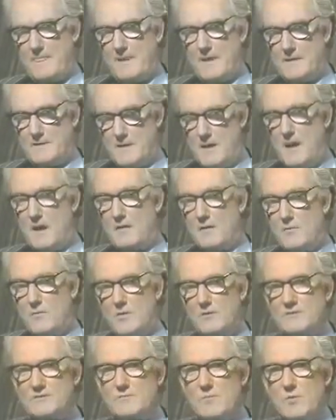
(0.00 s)
and an error,
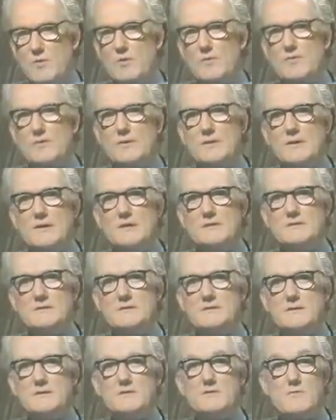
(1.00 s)
what's more, that leads
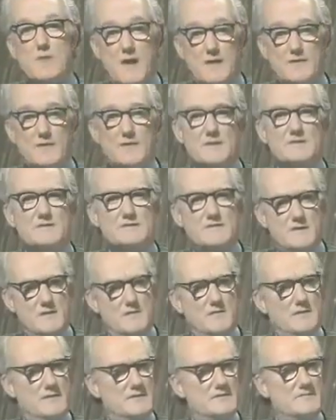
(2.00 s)
us into other
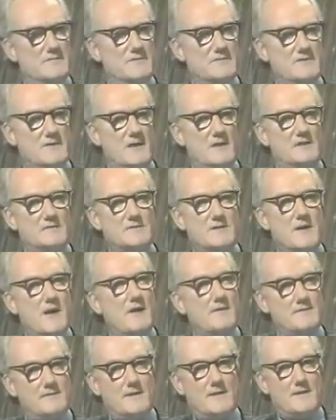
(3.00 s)
serious mistakes in
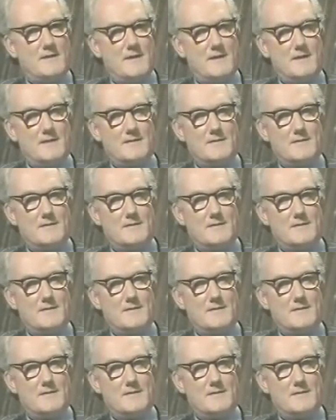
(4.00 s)
our thinking.